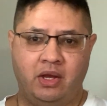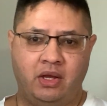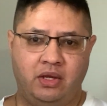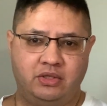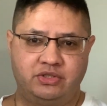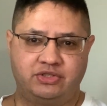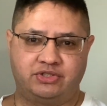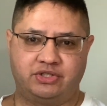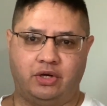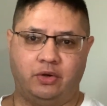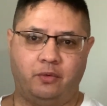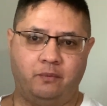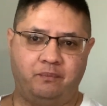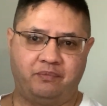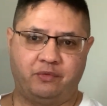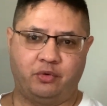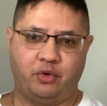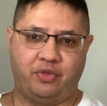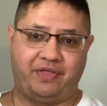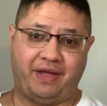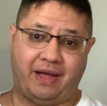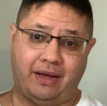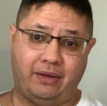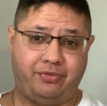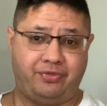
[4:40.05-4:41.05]
So
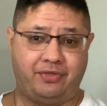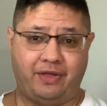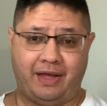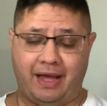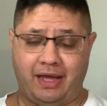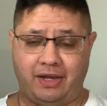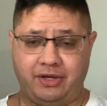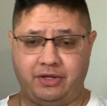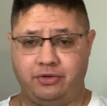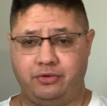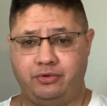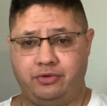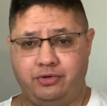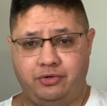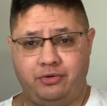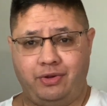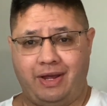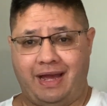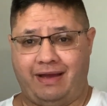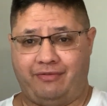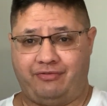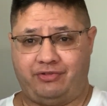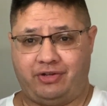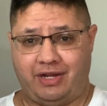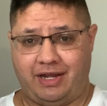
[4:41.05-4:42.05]
without that, you
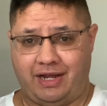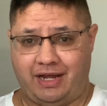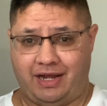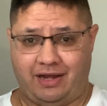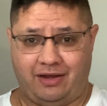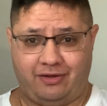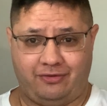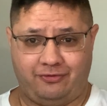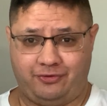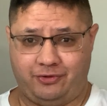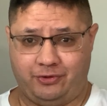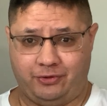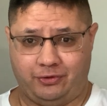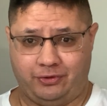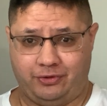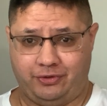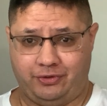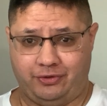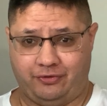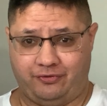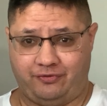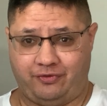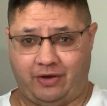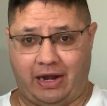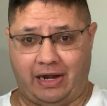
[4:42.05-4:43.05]
have to have
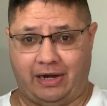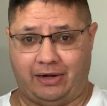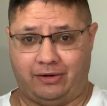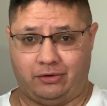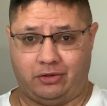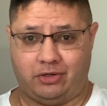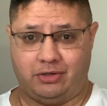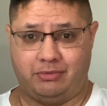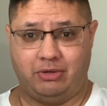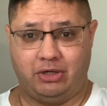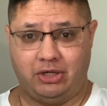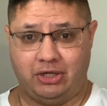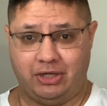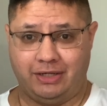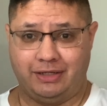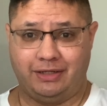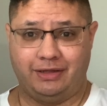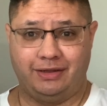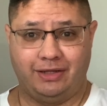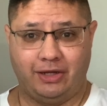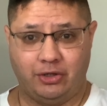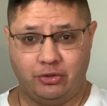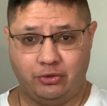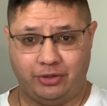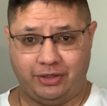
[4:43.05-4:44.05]
your firearm
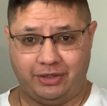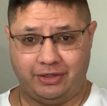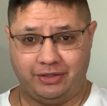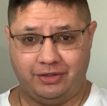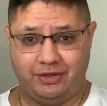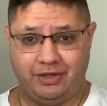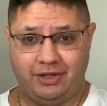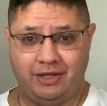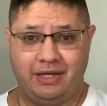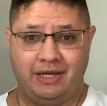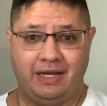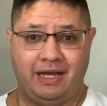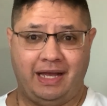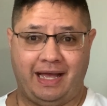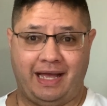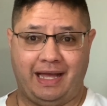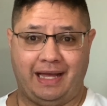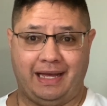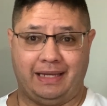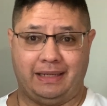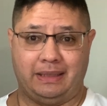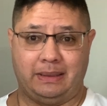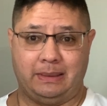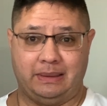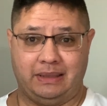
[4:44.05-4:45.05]
unloaded
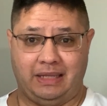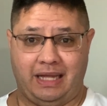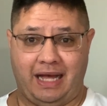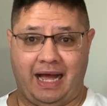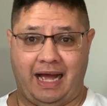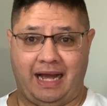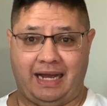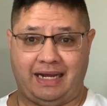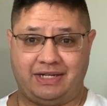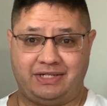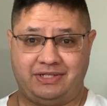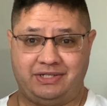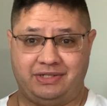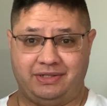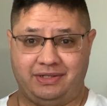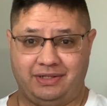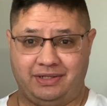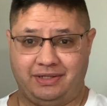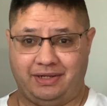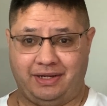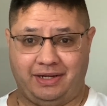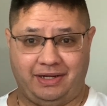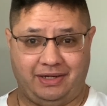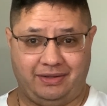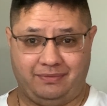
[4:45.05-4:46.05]
and locked
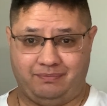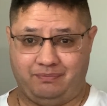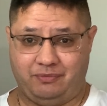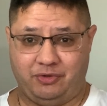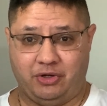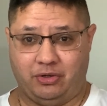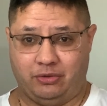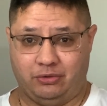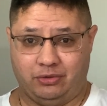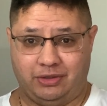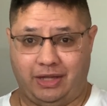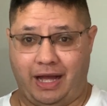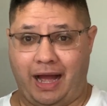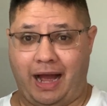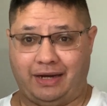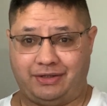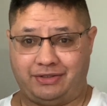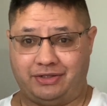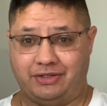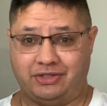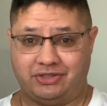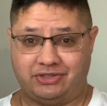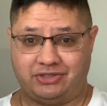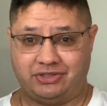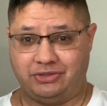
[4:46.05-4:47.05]
in
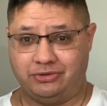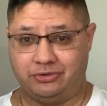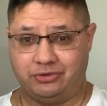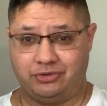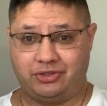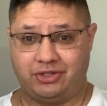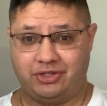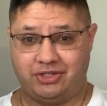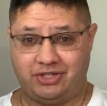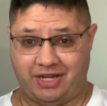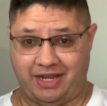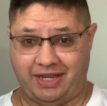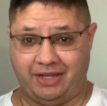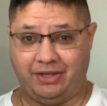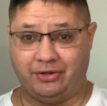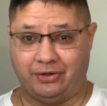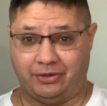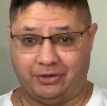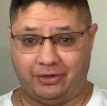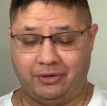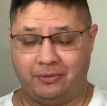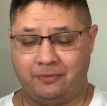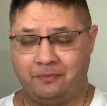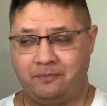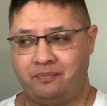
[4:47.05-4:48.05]
a sealed
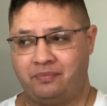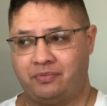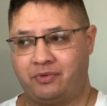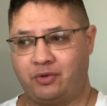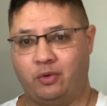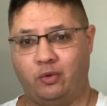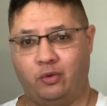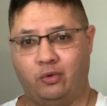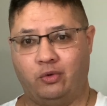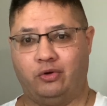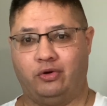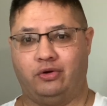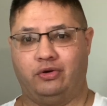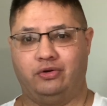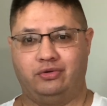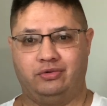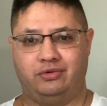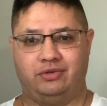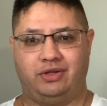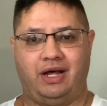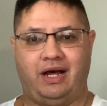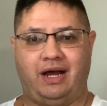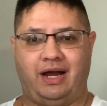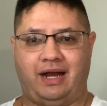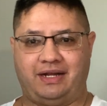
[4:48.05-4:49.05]
container or
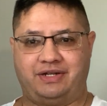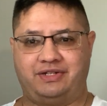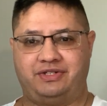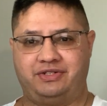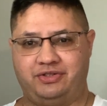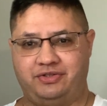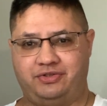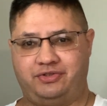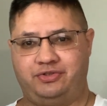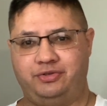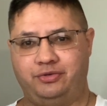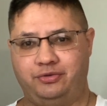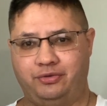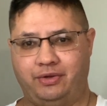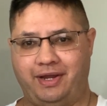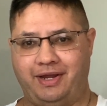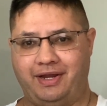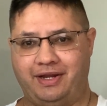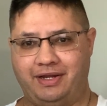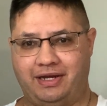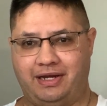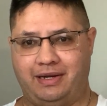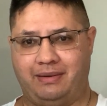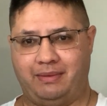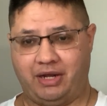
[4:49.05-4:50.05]
locked to
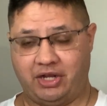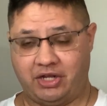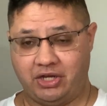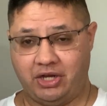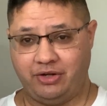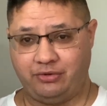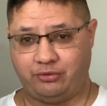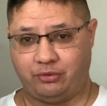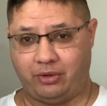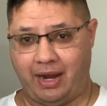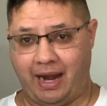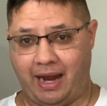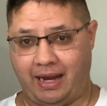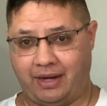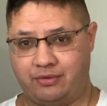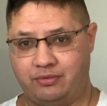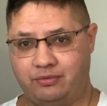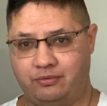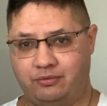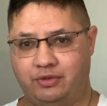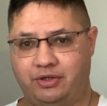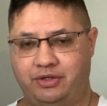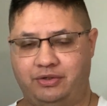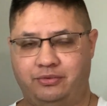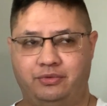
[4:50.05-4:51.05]
a gun rack
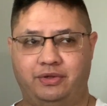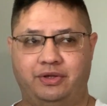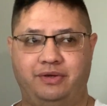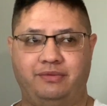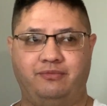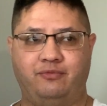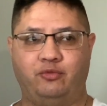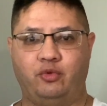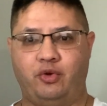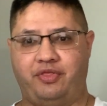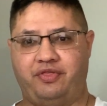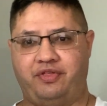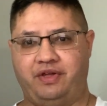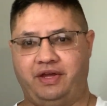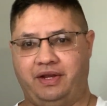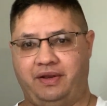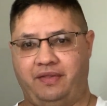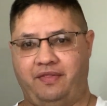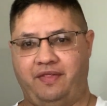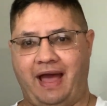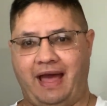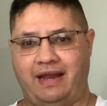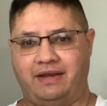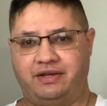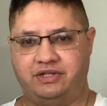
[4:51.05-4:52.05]
when within
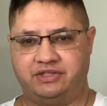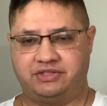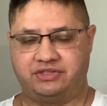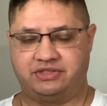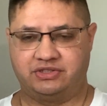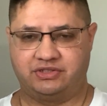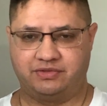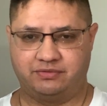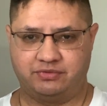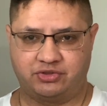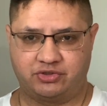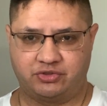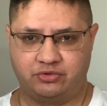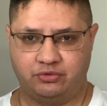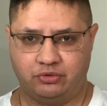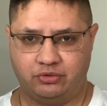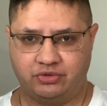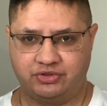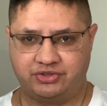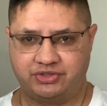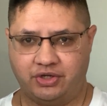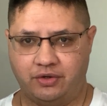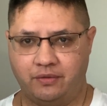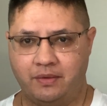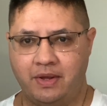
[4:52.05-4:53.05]
that distance of school.
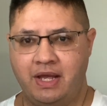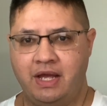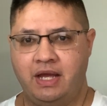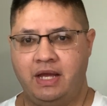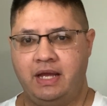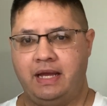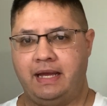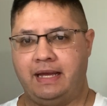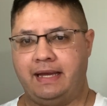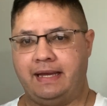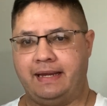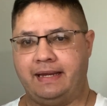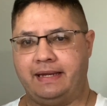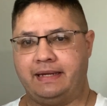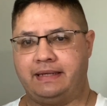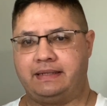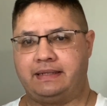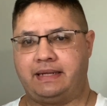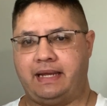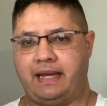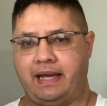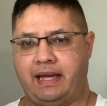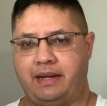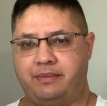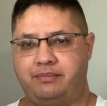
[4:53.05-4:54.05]
So it
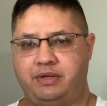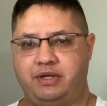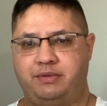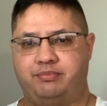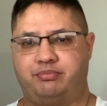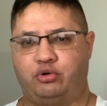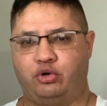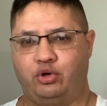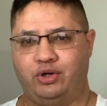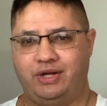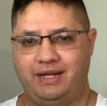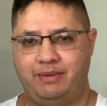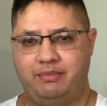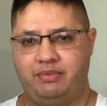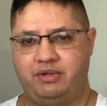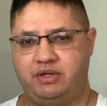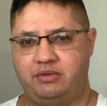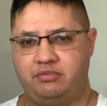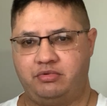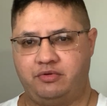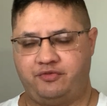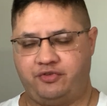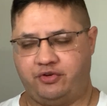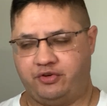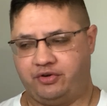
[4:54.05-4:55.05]
can be
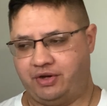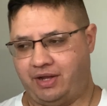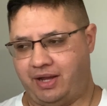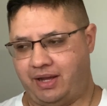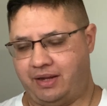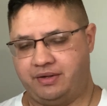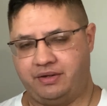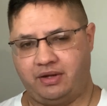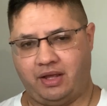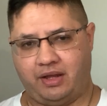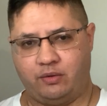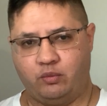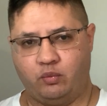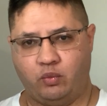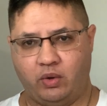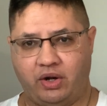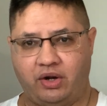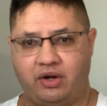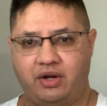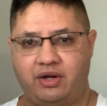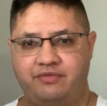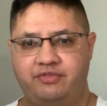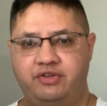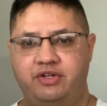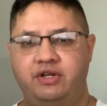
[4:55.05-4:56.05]
prohibitive if you're not
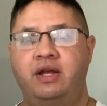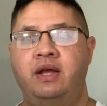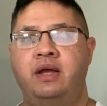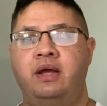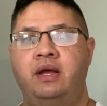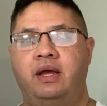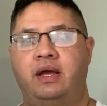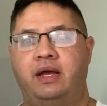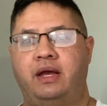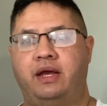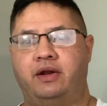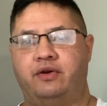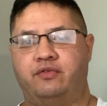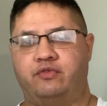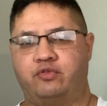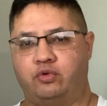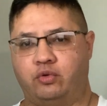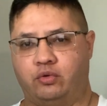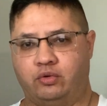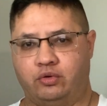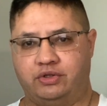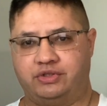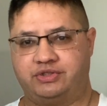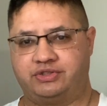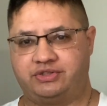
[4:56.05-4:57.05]
aware of it. And of
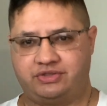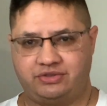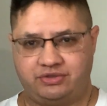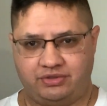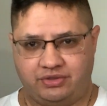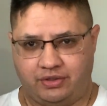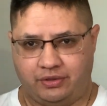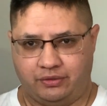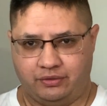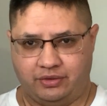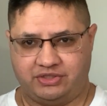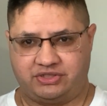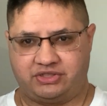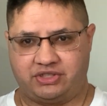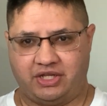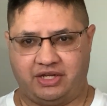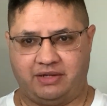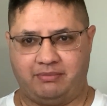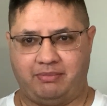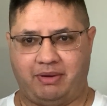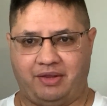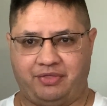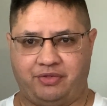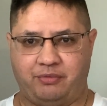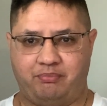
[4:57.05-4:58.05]
course, let's think
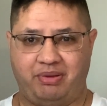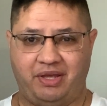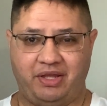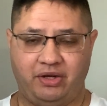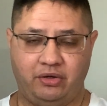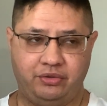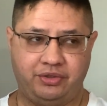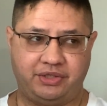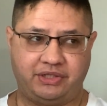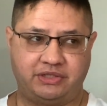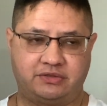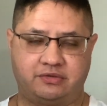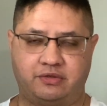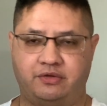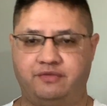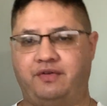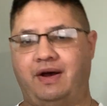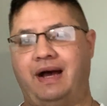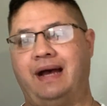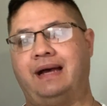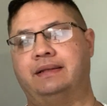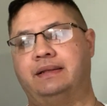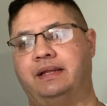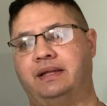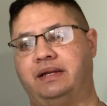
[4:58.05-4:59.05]
about the penalties for
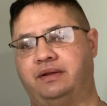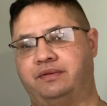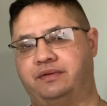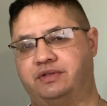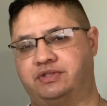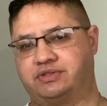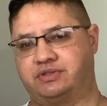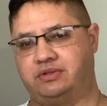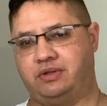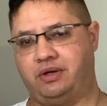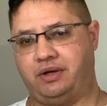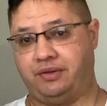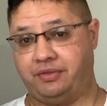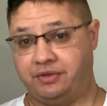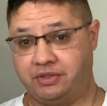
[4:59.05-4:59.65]
violating this law.